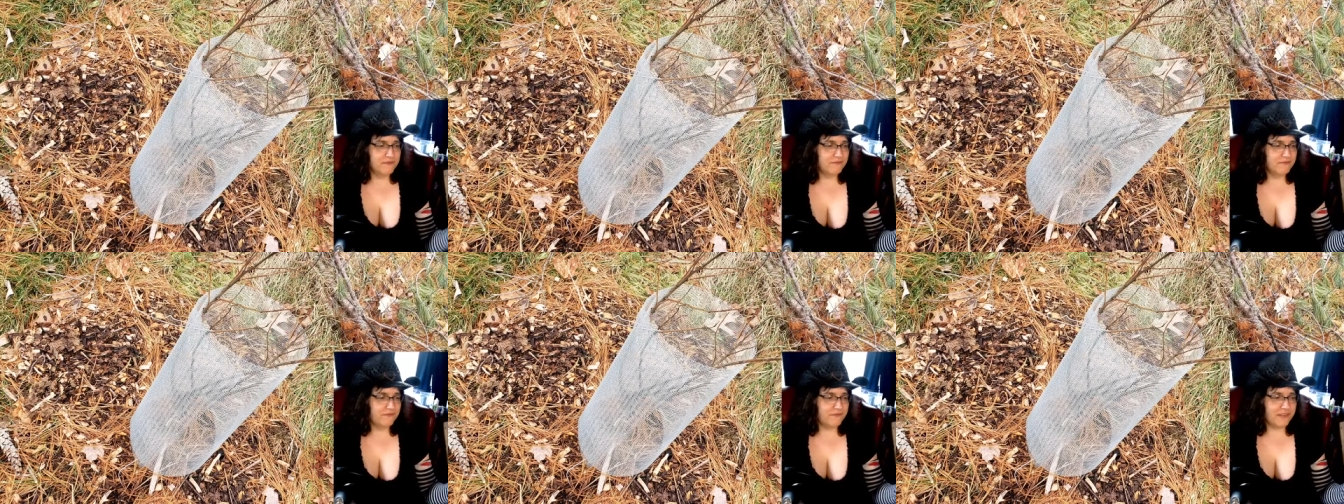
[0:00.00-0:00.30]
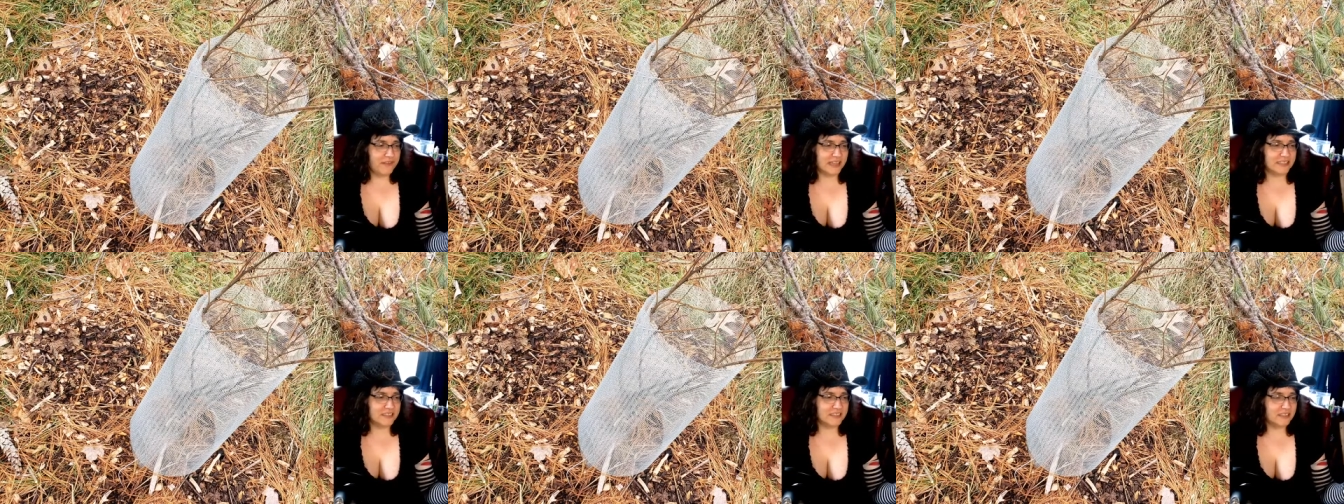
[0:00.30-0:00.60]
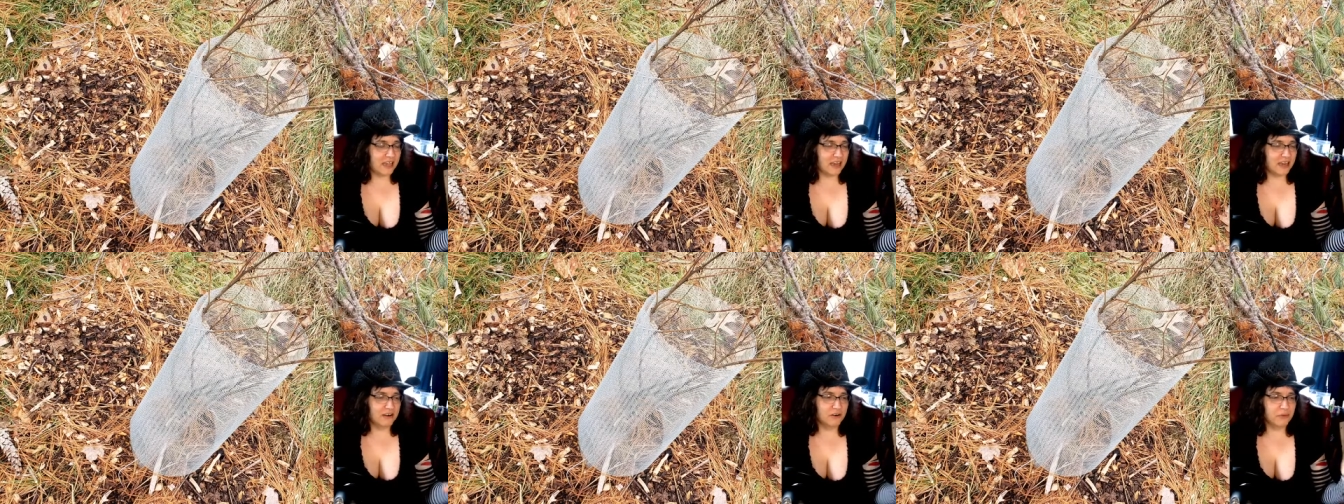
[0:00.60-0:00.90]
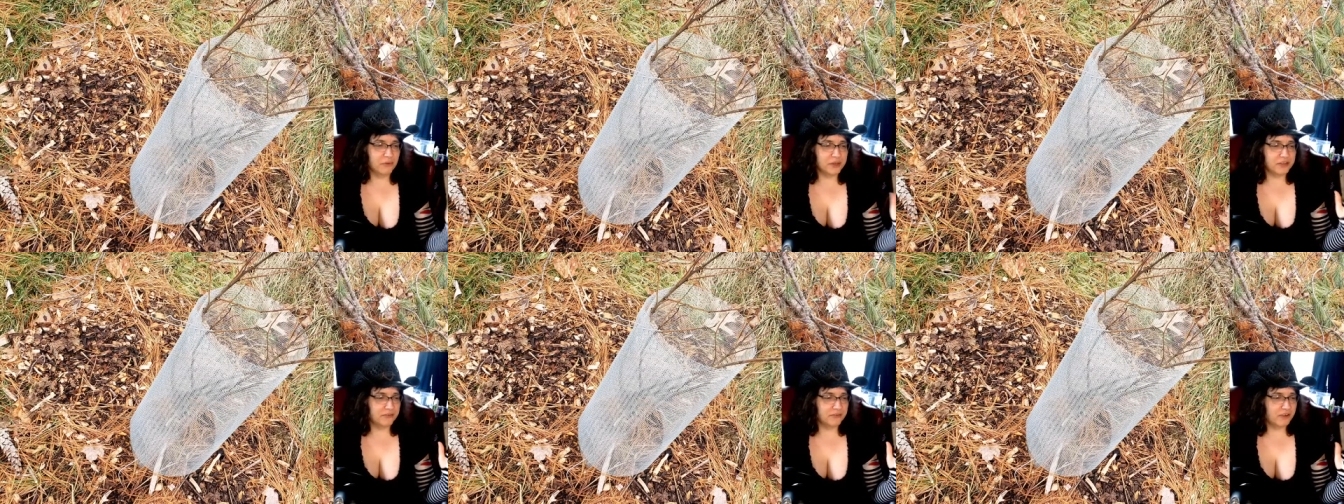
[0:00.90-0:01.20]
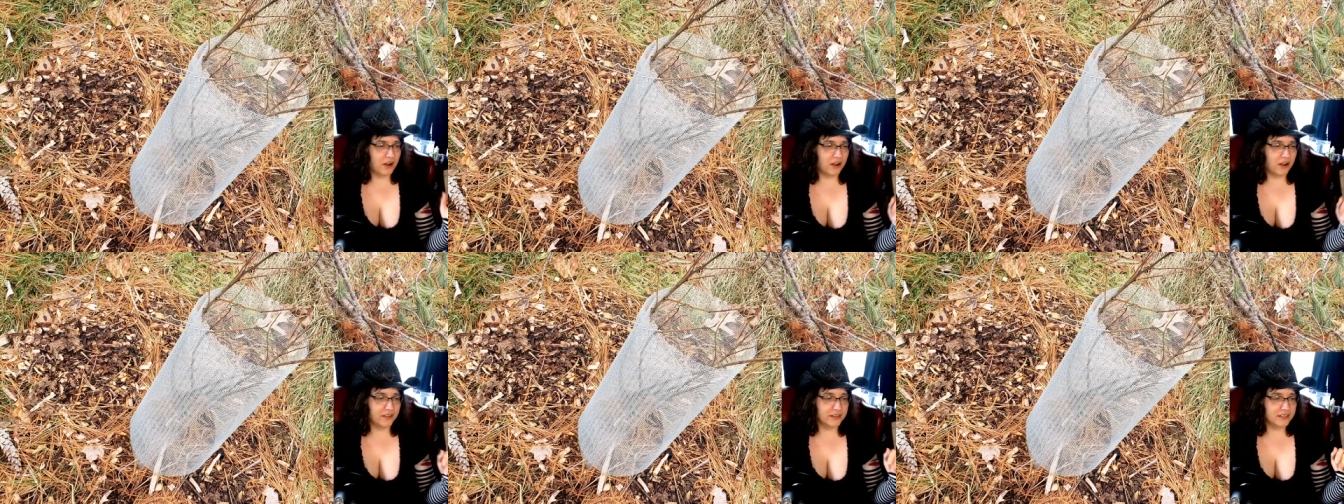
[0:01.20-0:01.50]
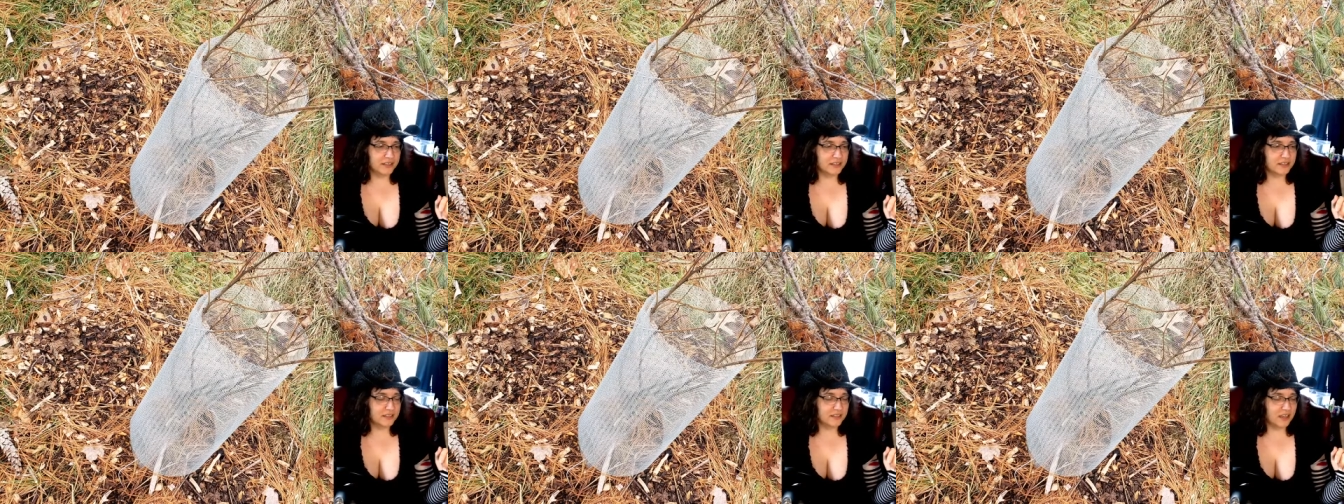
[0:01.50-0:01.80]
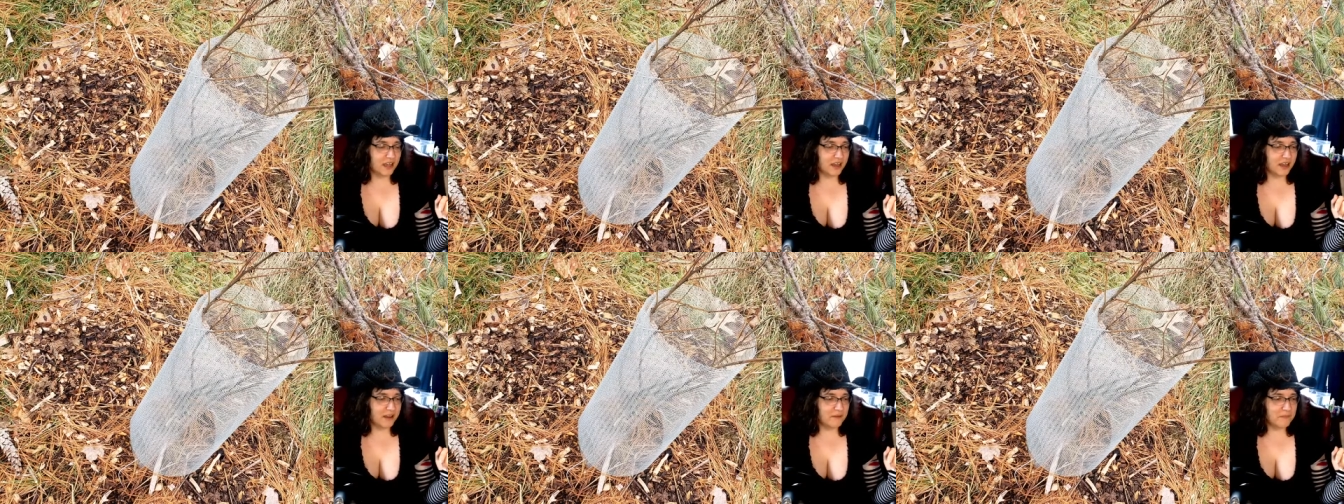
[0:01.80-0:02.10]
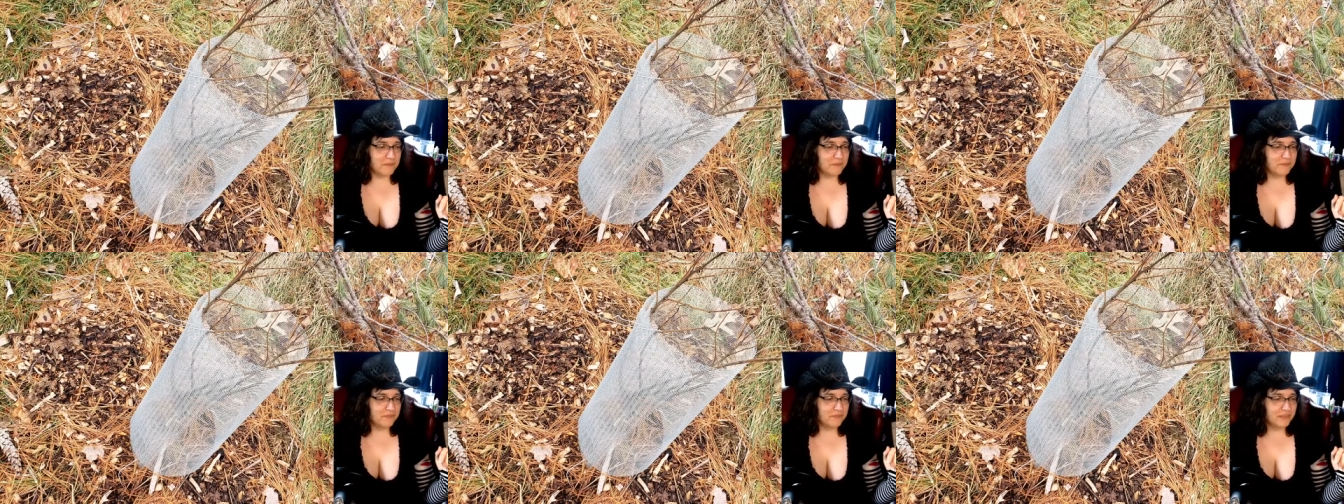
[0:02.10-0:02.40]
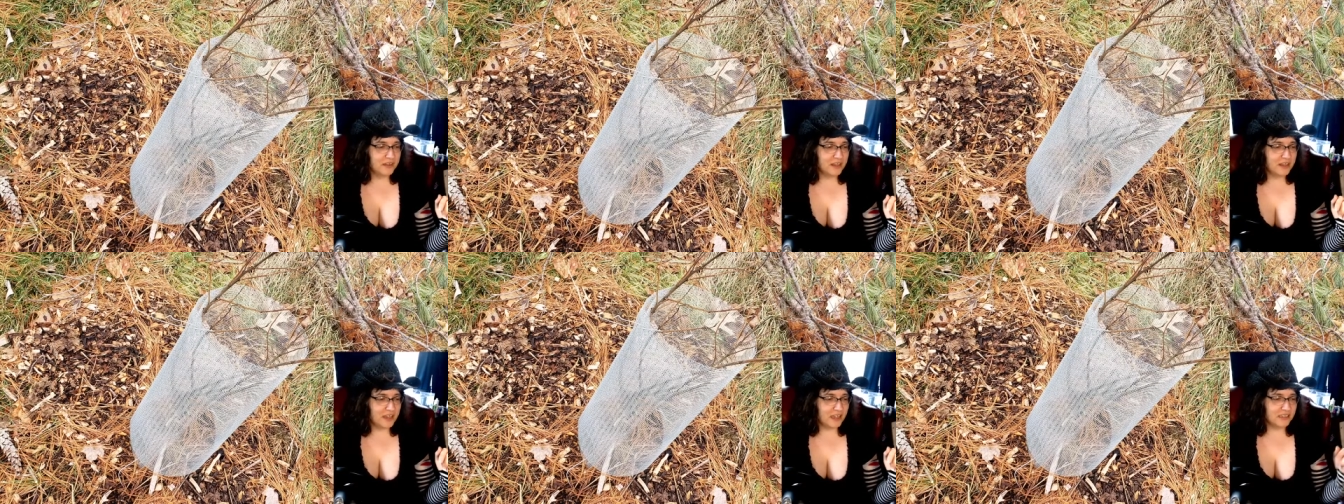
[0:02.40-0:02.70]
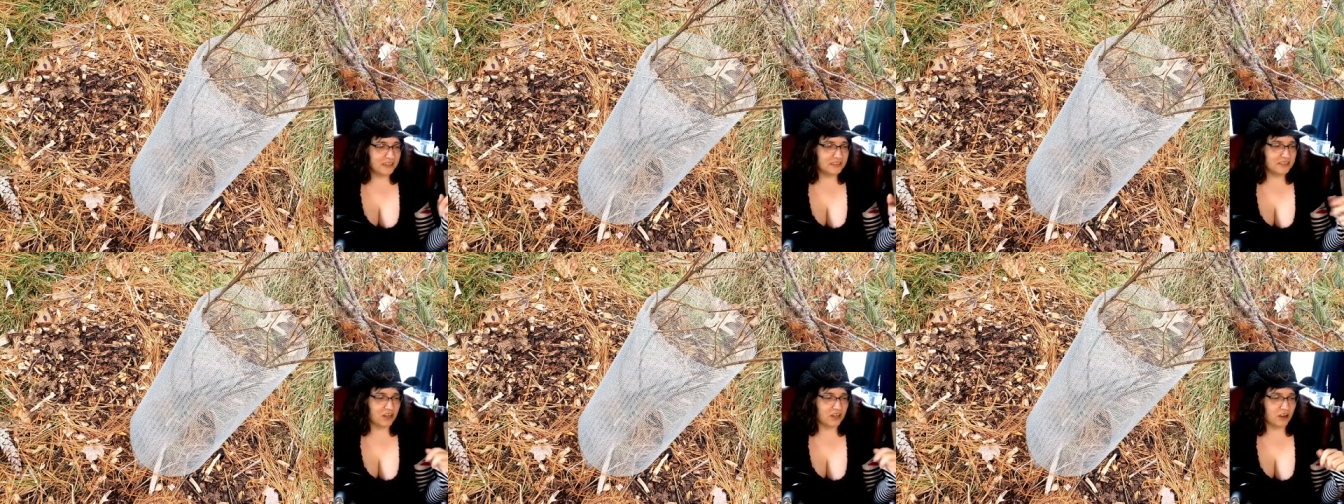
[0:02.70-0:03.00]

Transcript: fence, I don't know what you'd call this. Um I guess it's